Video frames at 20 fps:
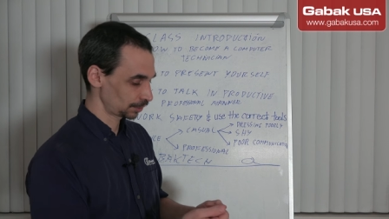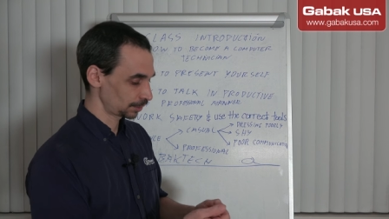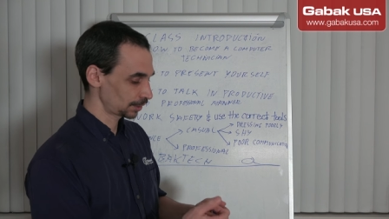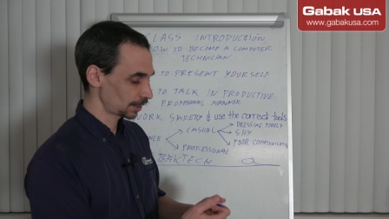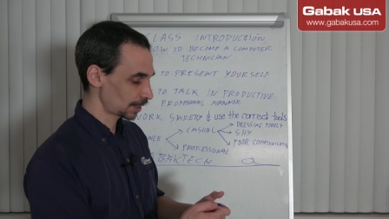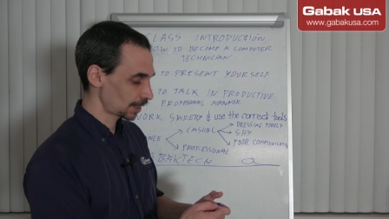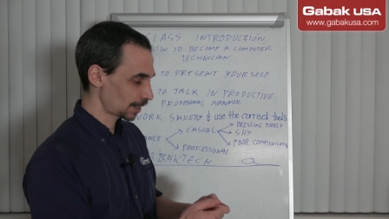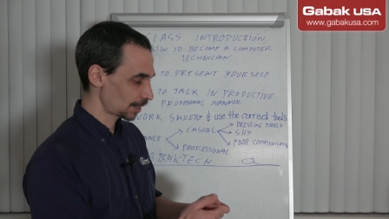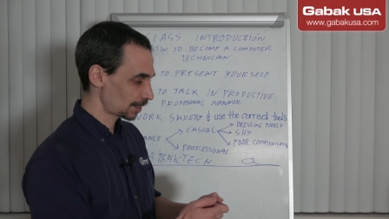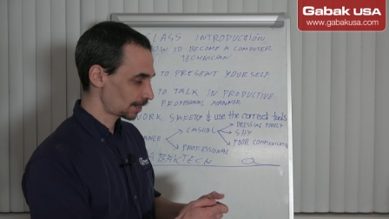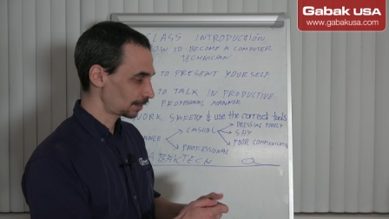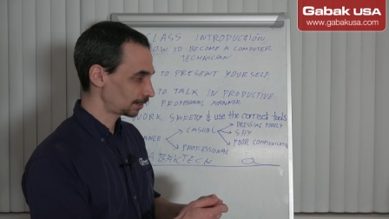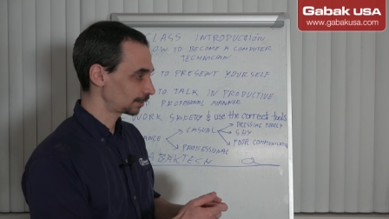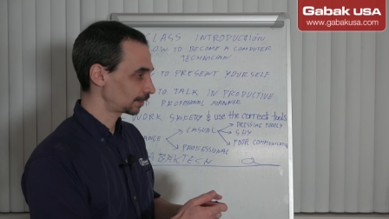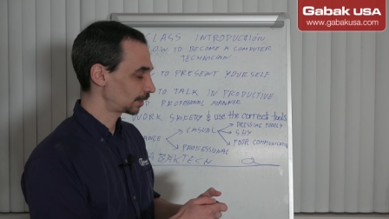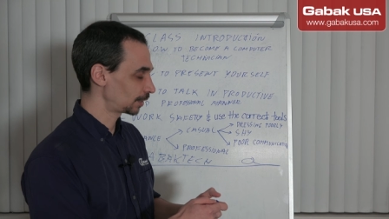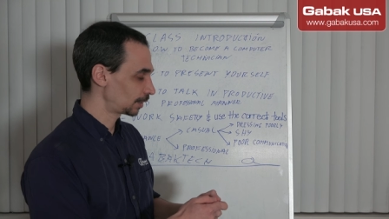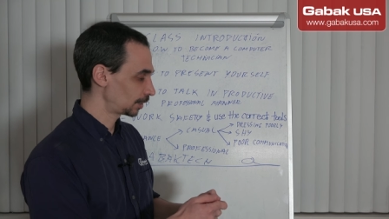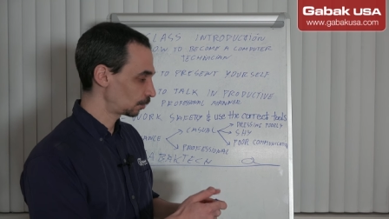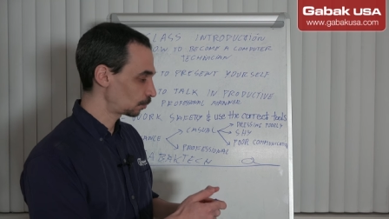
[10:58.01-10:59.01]
yeah,
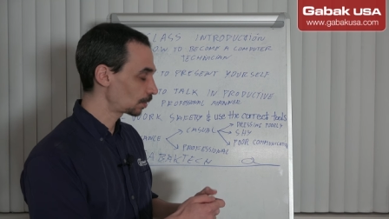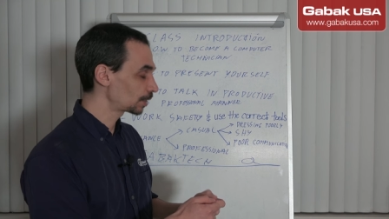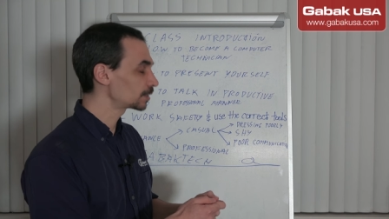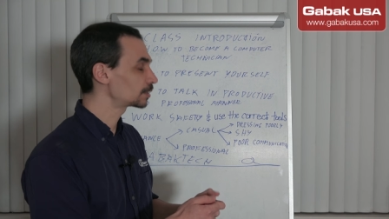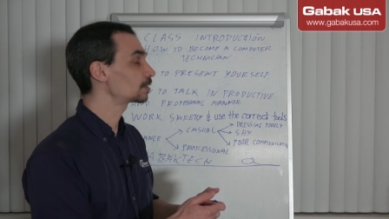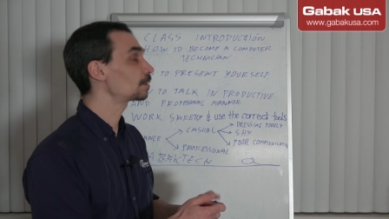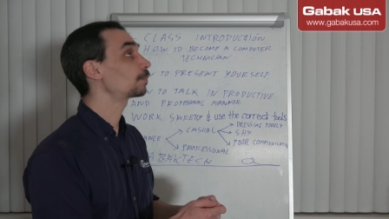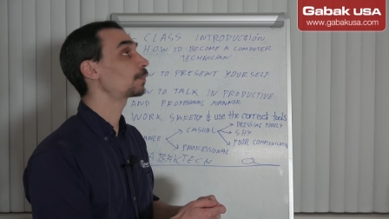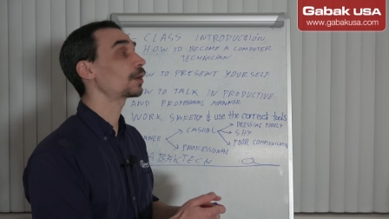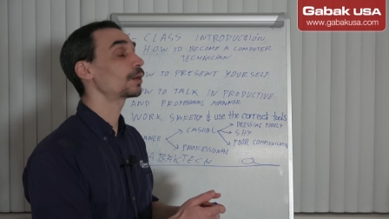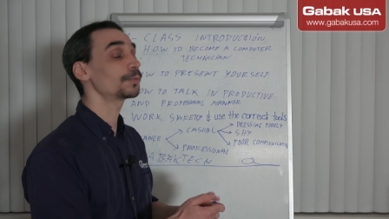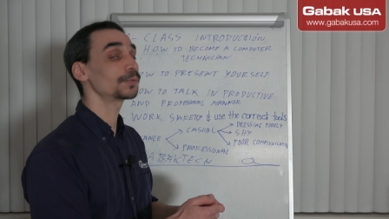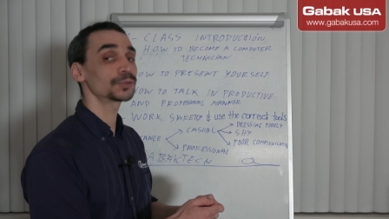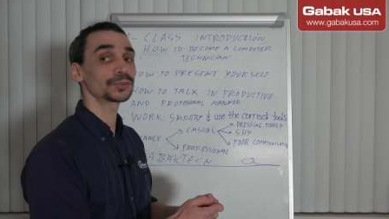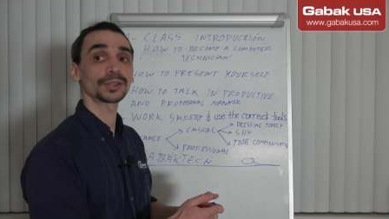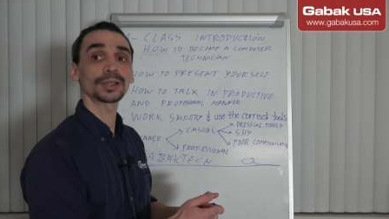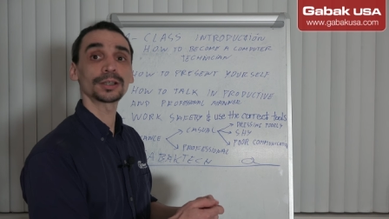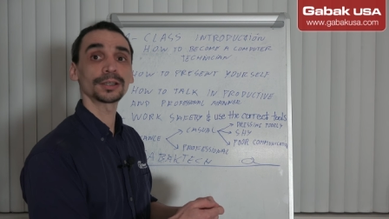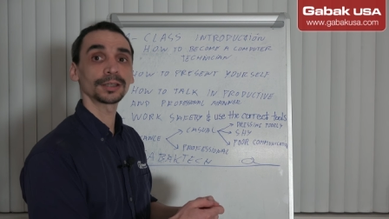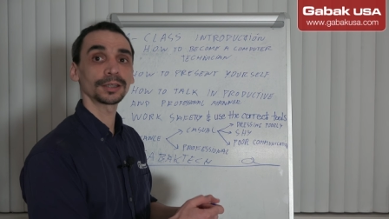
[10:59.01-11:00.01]
uh, what is the problem,
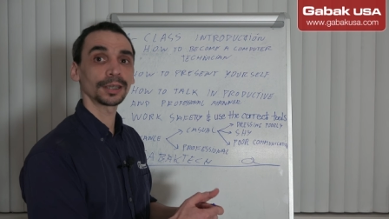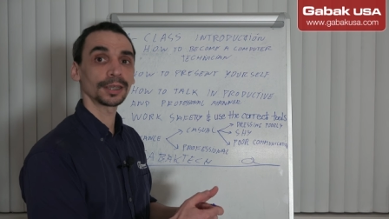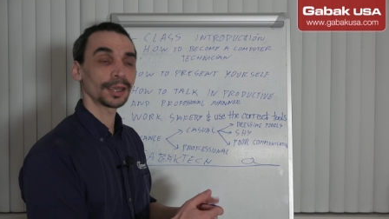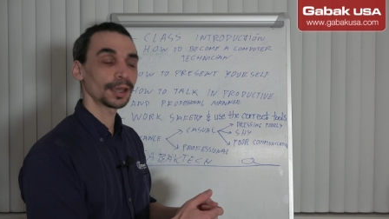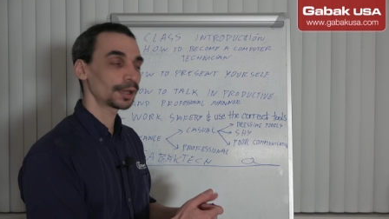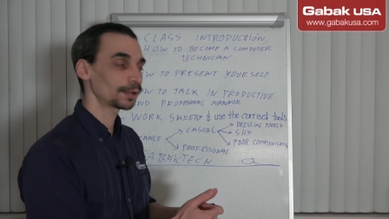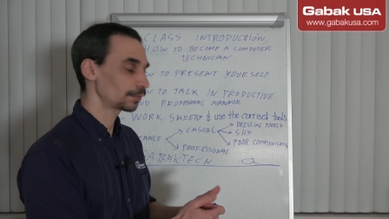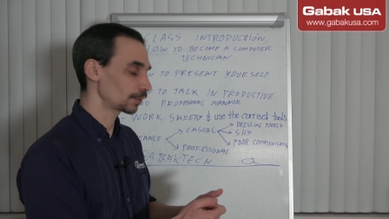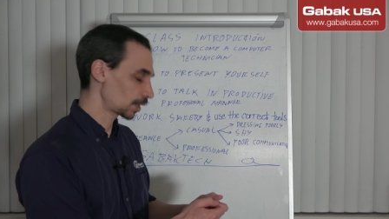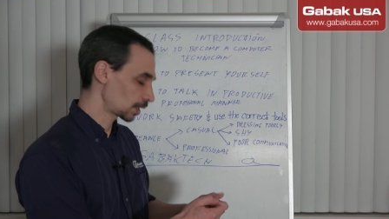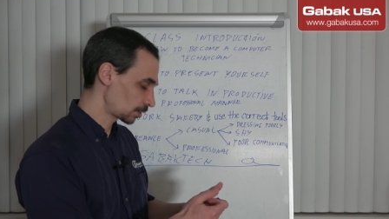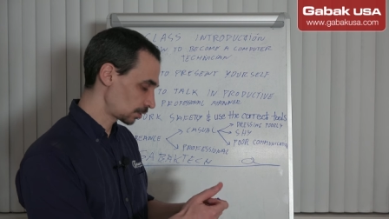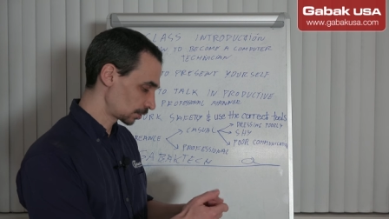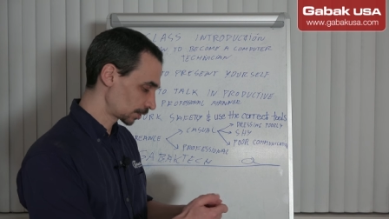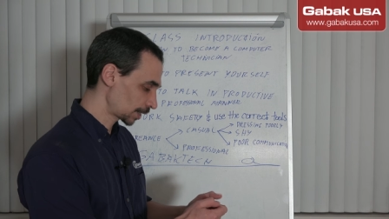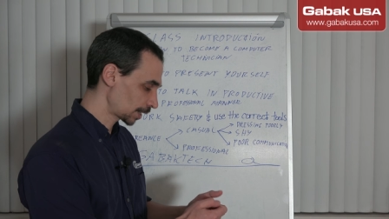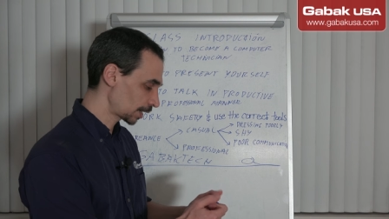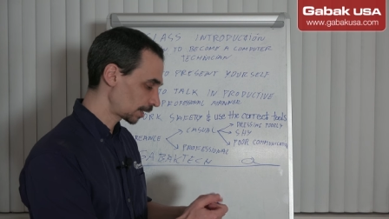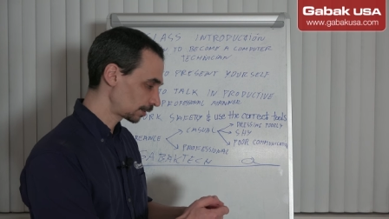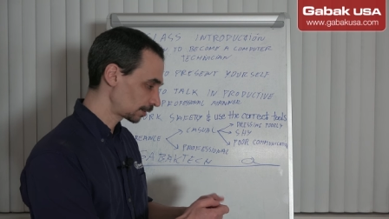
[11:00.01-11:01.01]
sir? Yeah, oh,
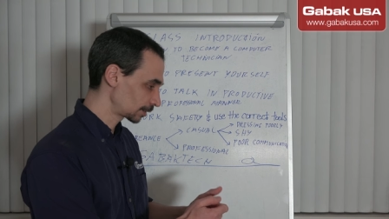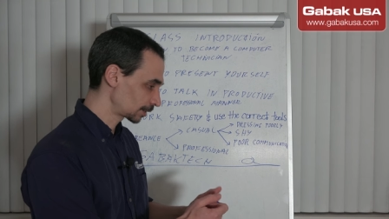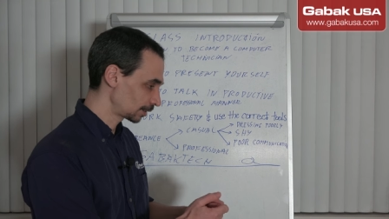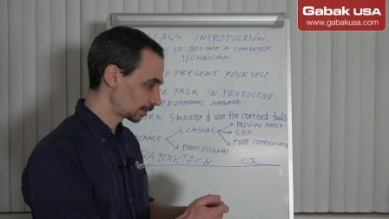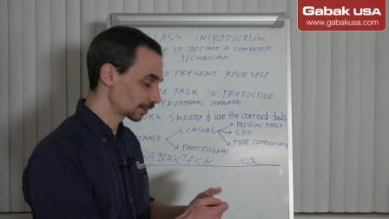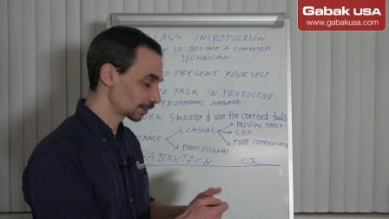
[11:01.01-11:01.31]
okay,